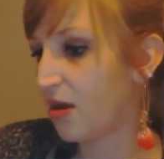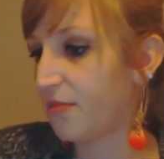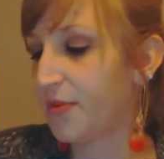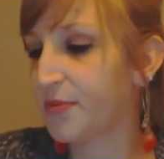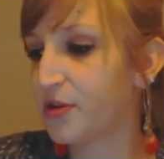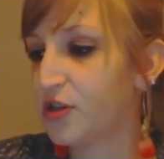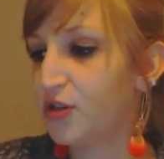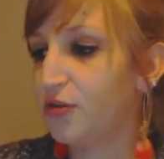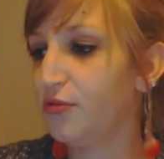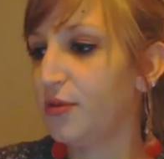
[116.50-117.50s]
Number
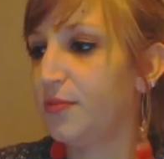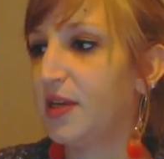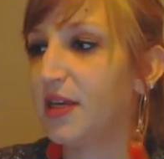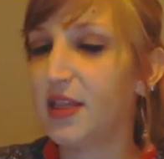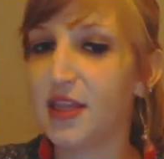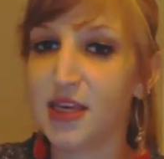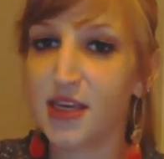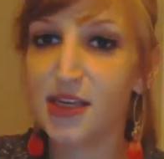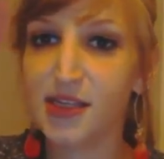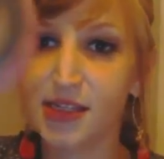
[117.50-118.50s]
two would be
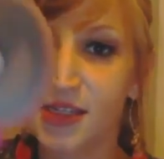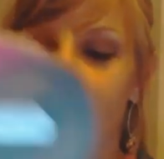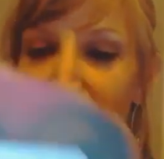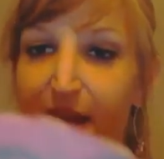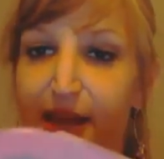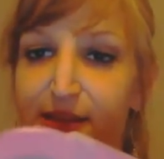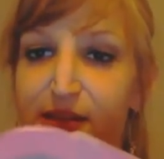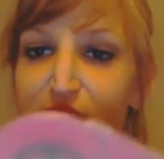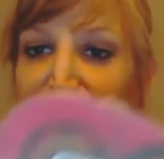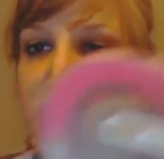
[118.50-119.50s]
this
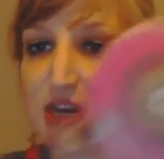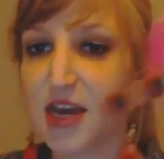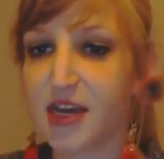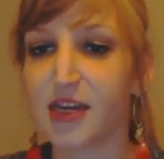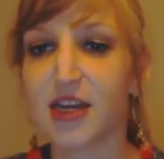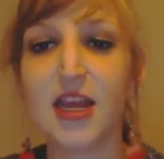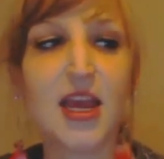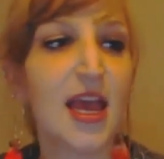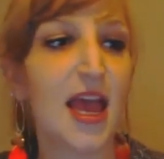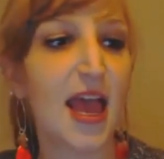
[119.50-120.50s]
ATV gun.
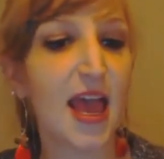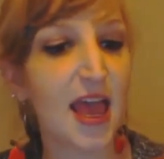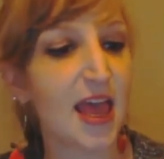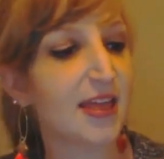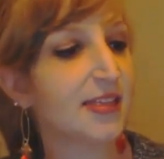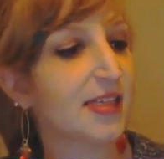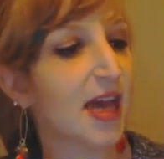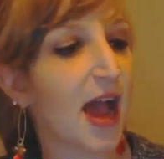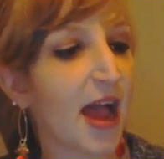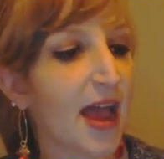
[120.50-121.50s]
And
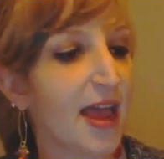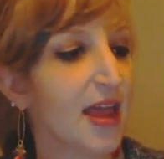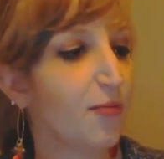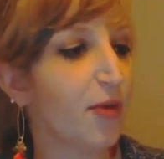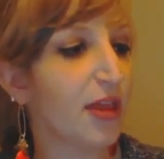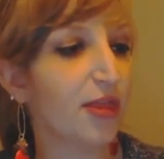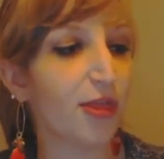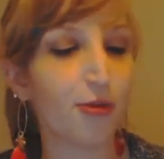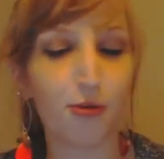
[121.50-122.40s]
I went